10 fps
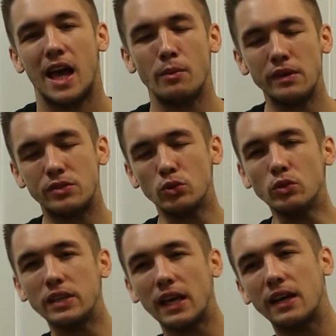And we
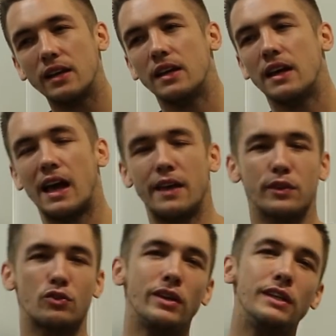saw that at
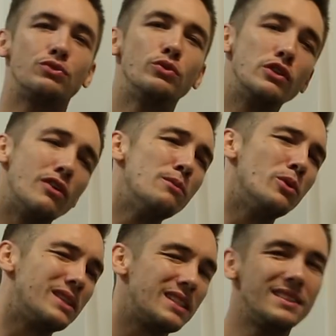the Greatest Royal Rumble.
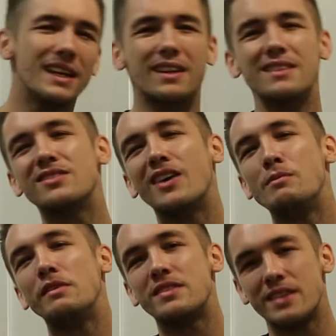It's the second
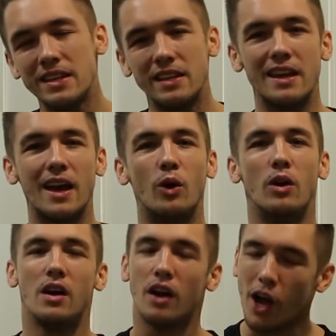time we've seen it now.
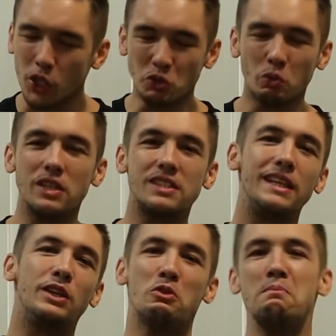I just want to
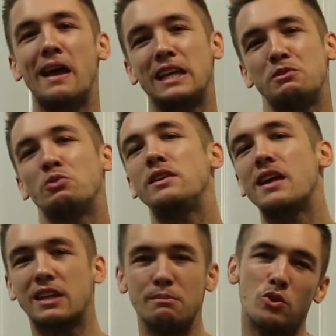see a good match between
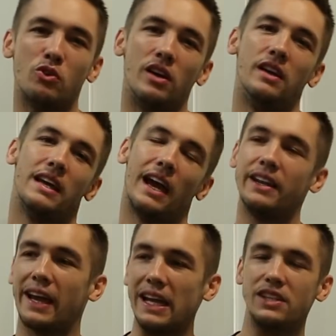Nakamura
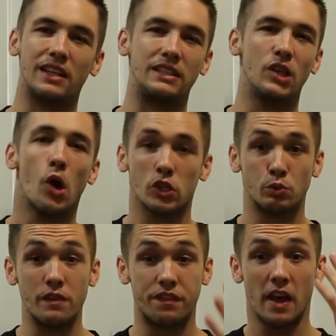and AJ Styles
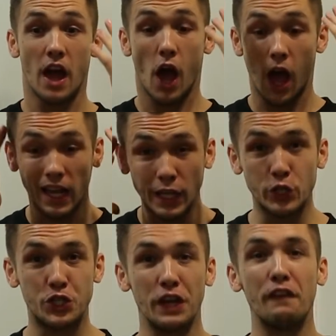with a
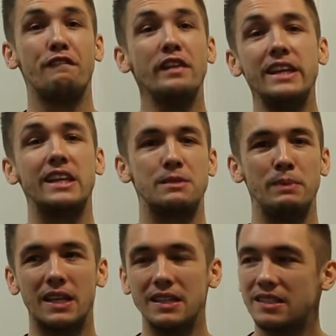legit finish
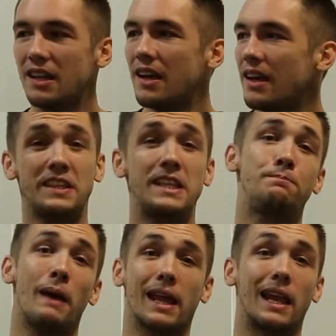because this is
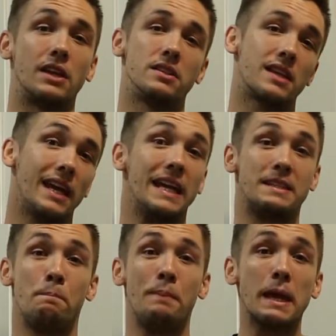Backlash, okay?
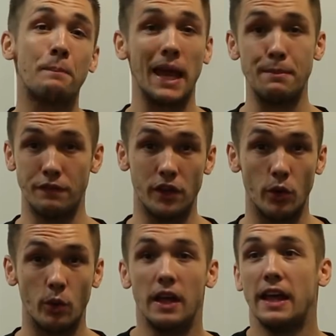It's a big
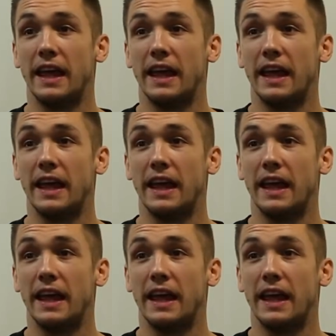pay-per-view.